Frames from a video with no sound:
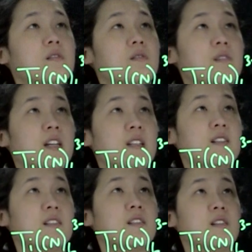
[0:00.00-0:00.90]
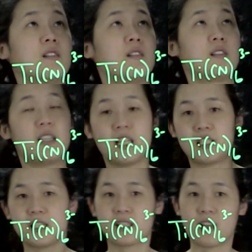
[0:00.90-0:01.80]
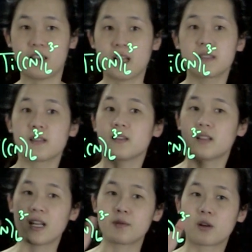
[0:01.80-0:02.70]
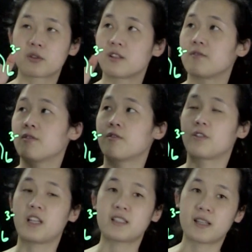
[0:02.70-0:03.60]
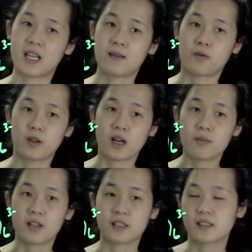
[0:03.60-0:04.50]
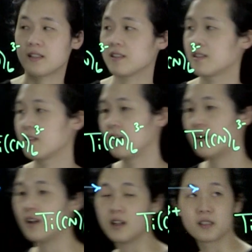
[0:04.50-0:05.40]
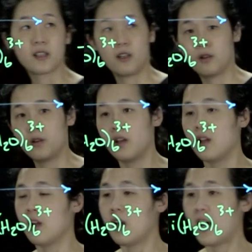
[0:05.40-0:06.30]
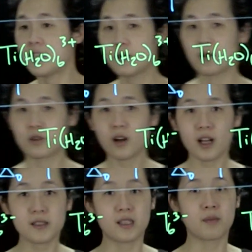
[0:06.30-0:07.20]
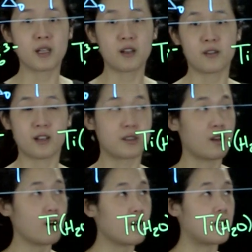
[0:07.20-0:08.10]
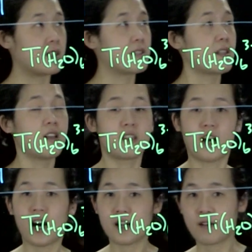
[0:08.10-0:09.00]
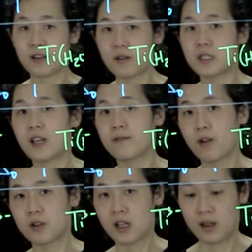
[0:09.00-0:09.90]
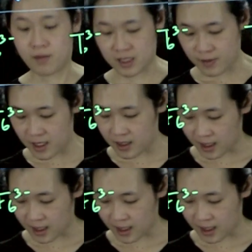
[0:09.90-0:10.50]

right, to the EG set. That's light absorption for these titanium 3 complexes. So as we go across, the bigger your delta O is, the higher energy that photon must be to